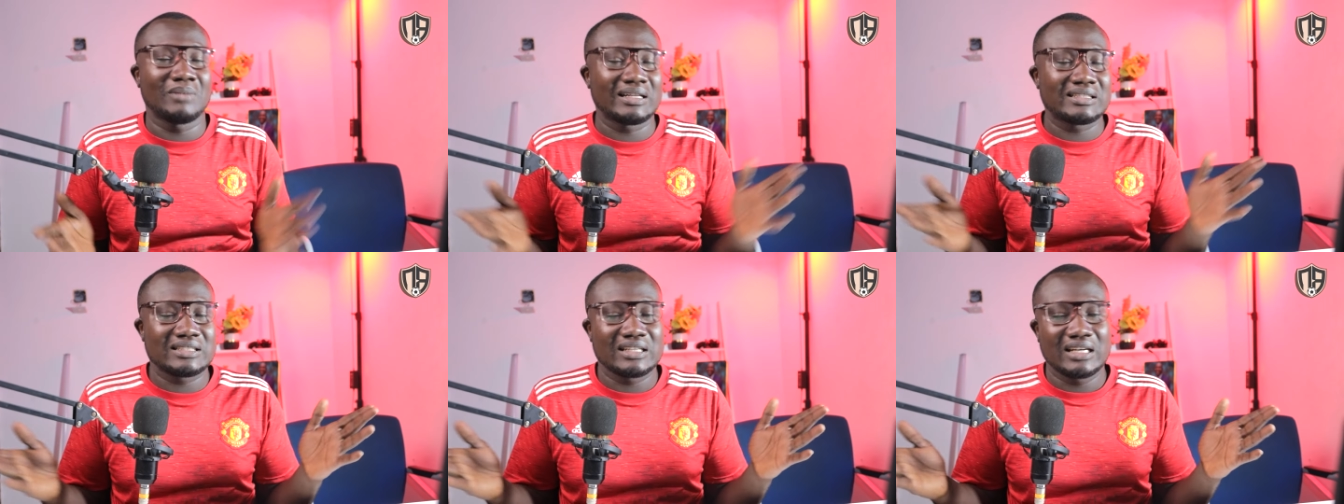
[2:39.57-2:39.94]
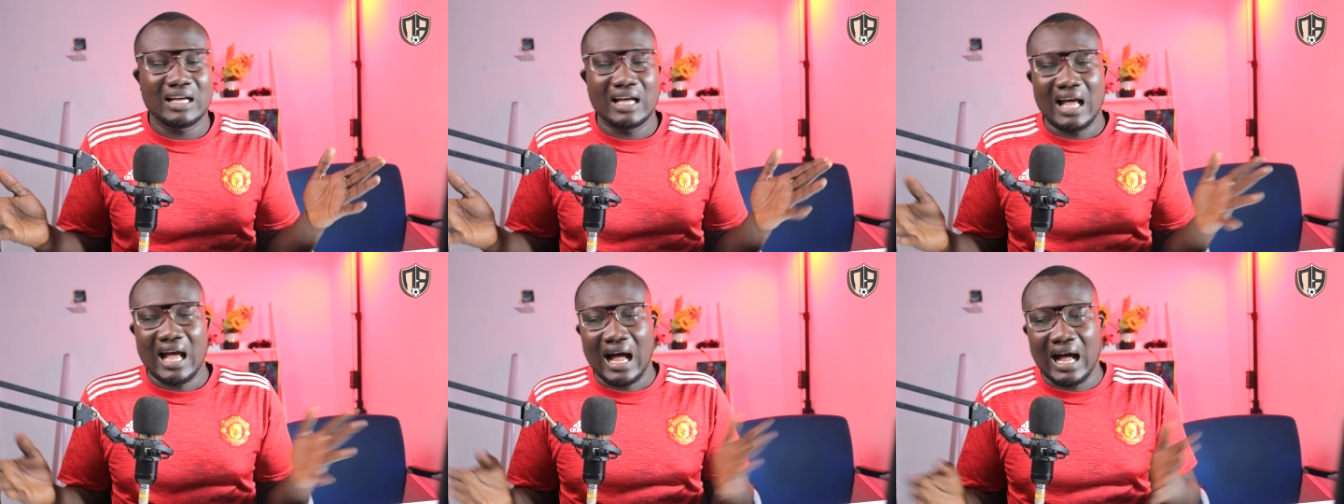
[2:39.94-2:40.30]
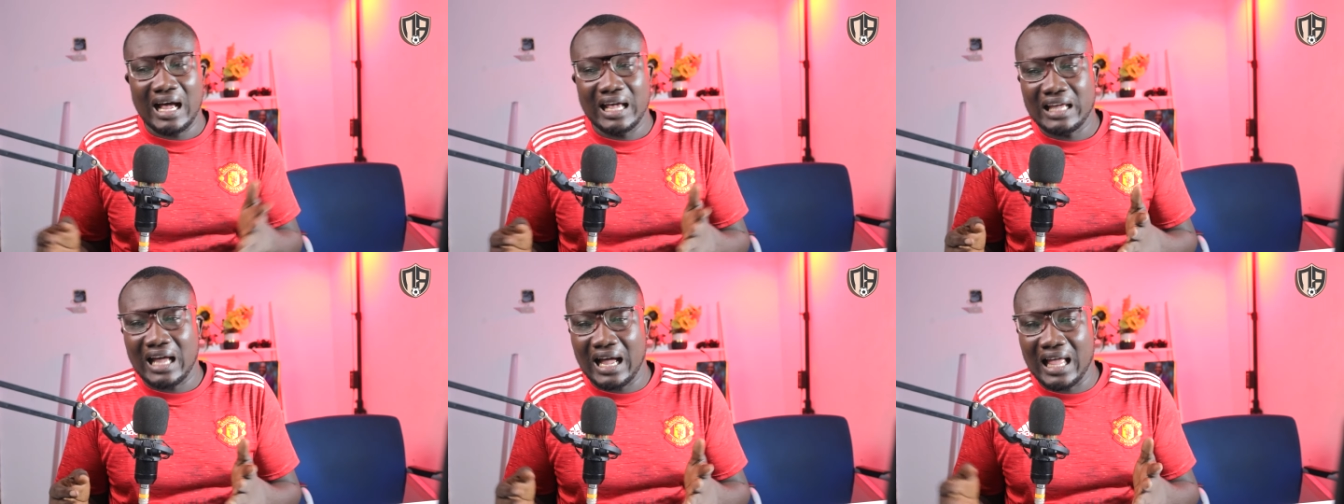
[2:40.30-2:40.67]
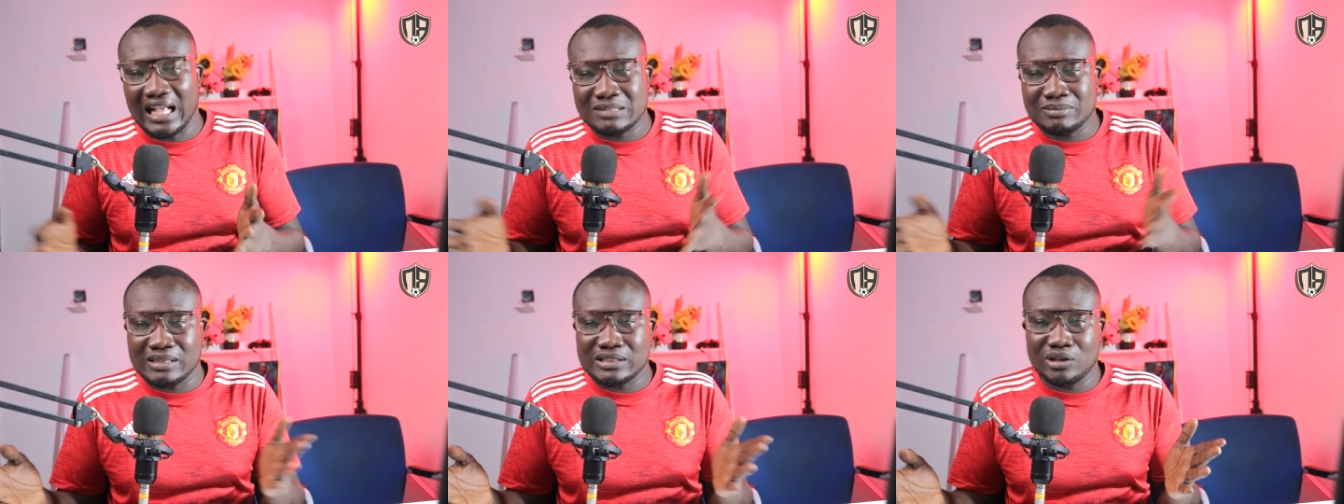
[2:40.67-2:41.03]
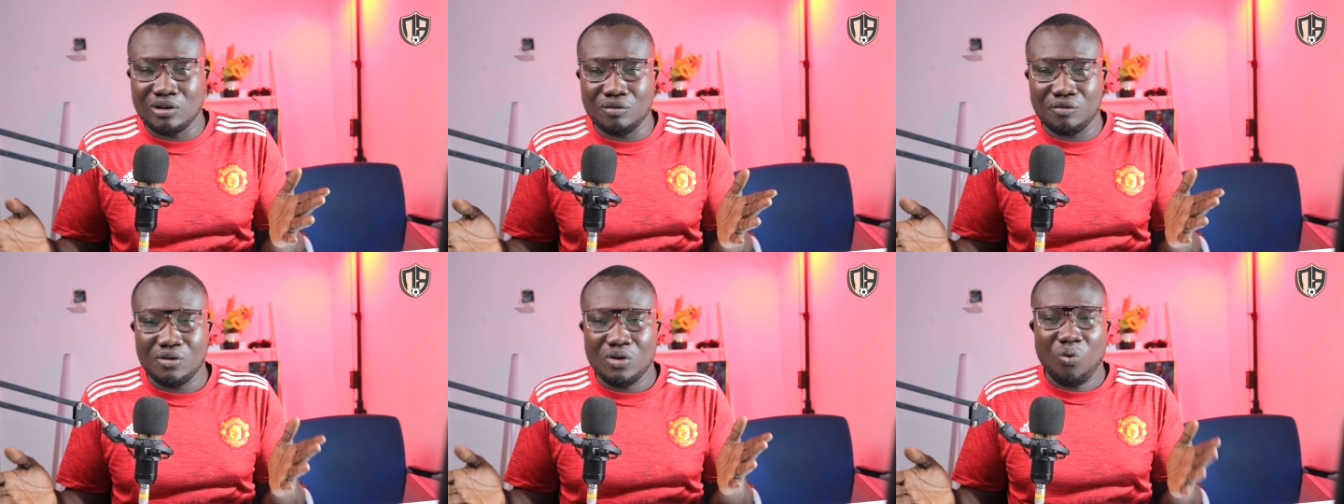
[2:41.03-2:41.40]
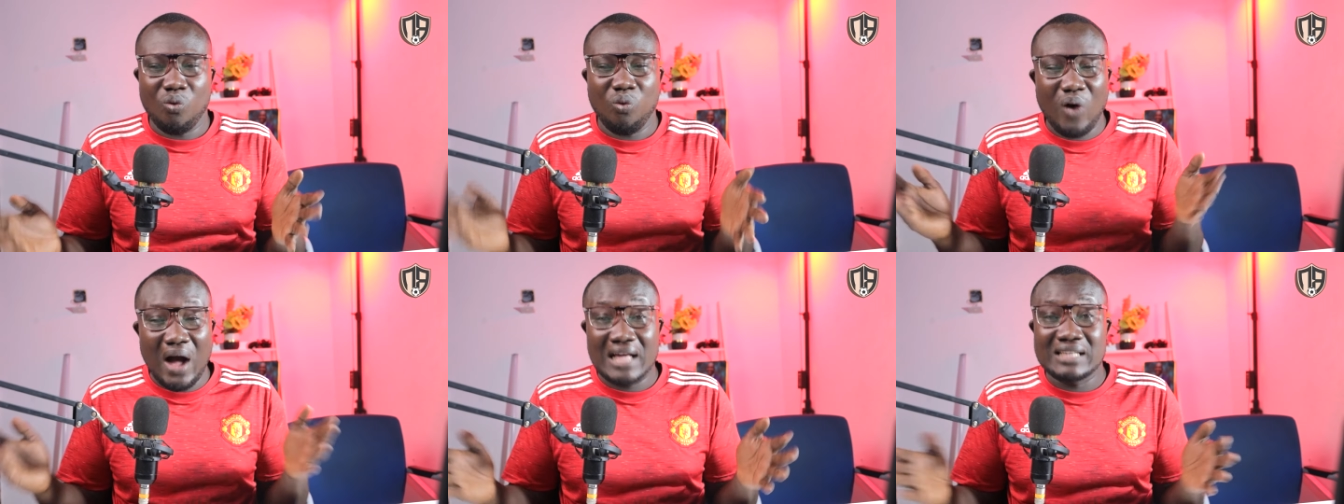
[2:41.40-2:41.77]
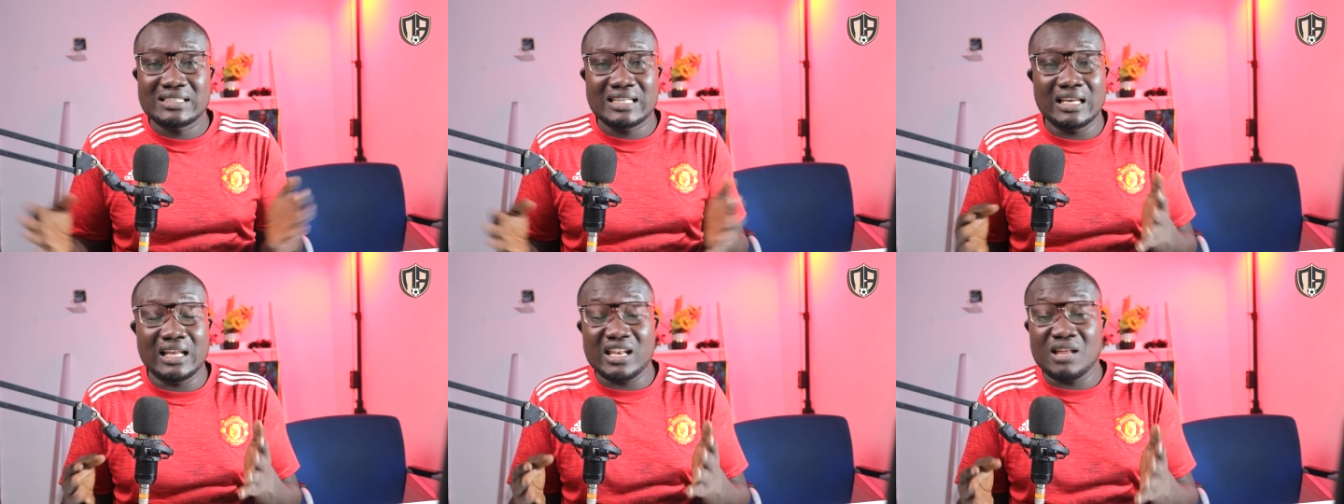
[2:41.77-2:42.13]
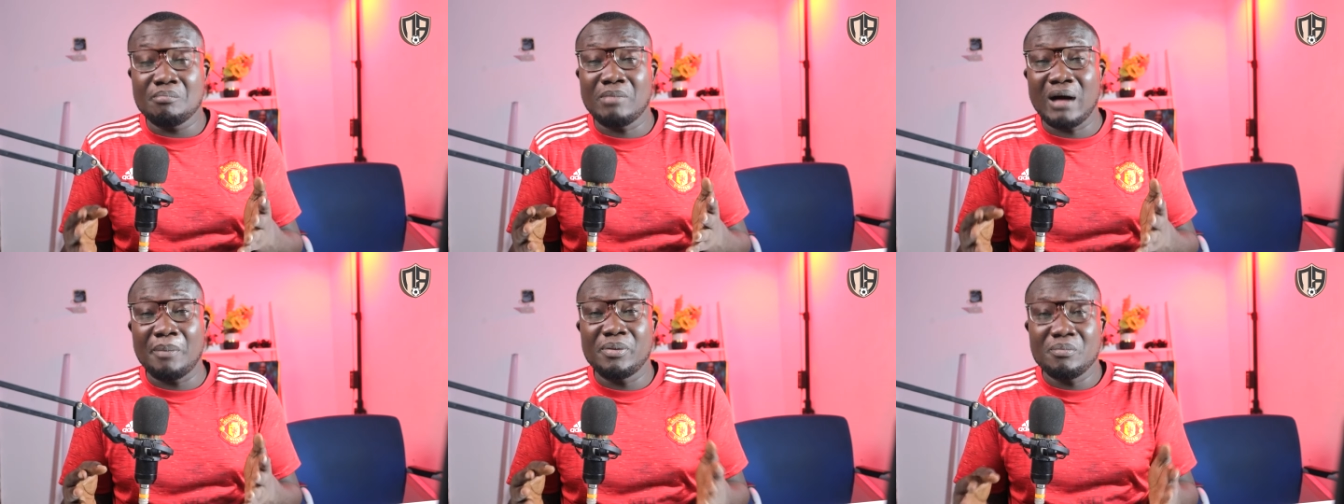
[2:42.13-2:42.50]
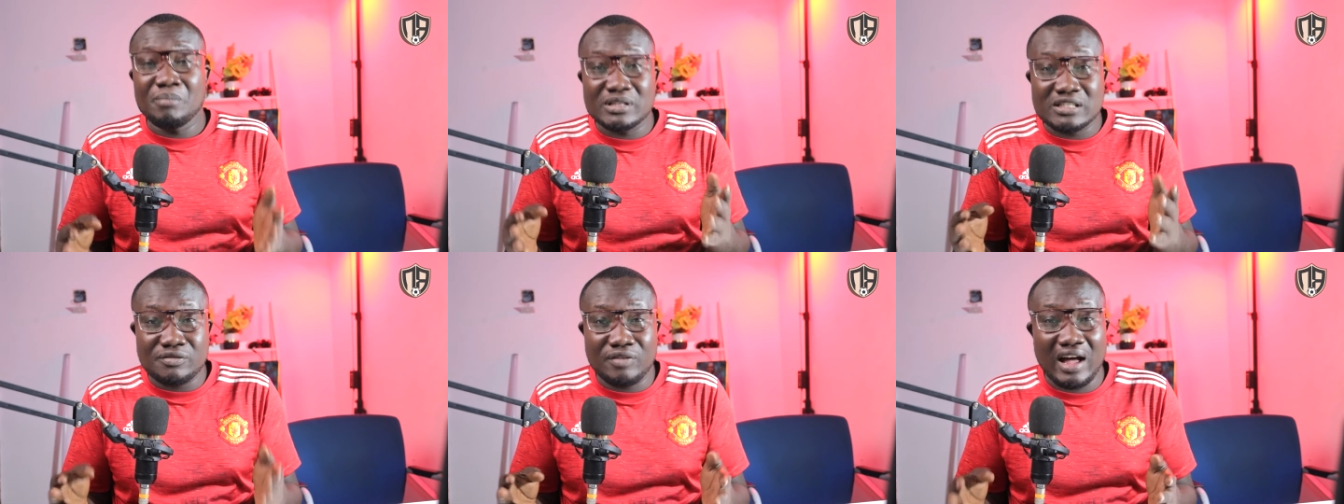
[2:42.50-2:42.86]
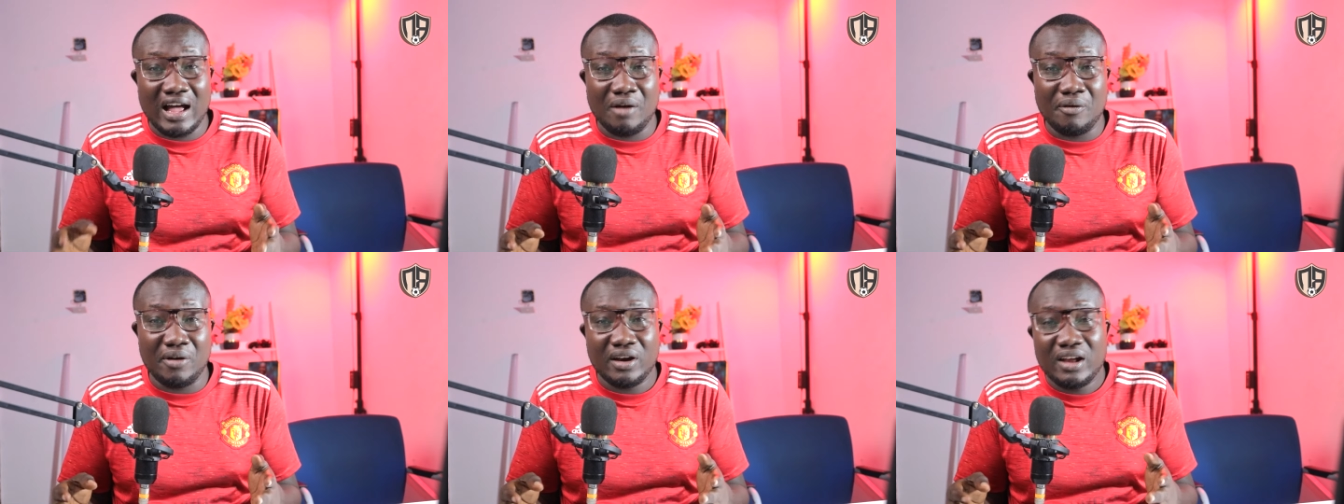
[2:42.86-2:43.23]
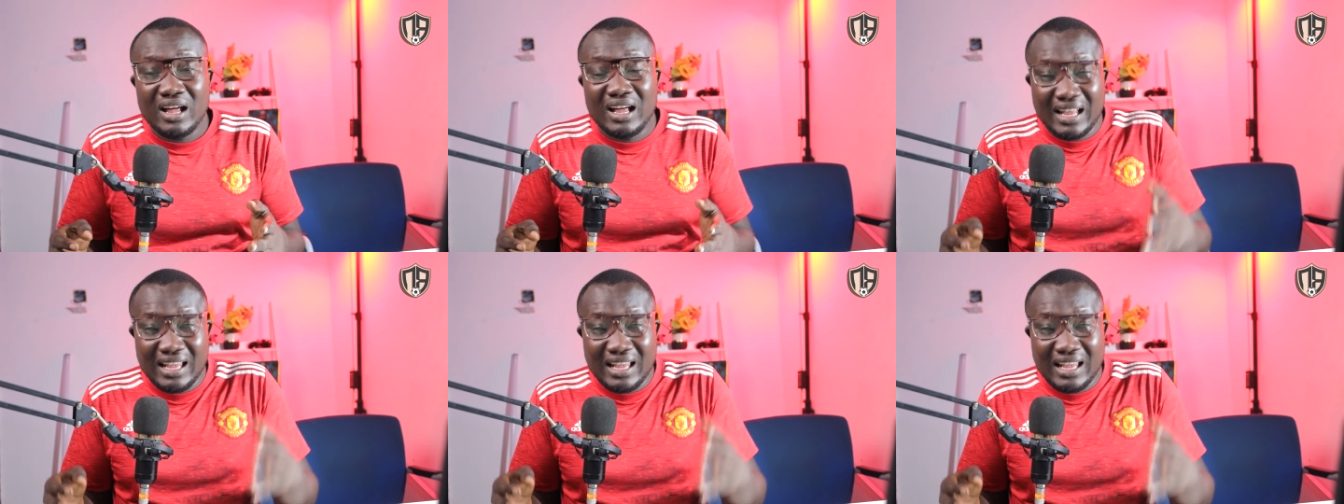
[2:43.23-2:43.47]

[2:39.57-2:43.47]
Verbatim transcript: But I, I asked myself, why is Kylian Mbappé misfiring?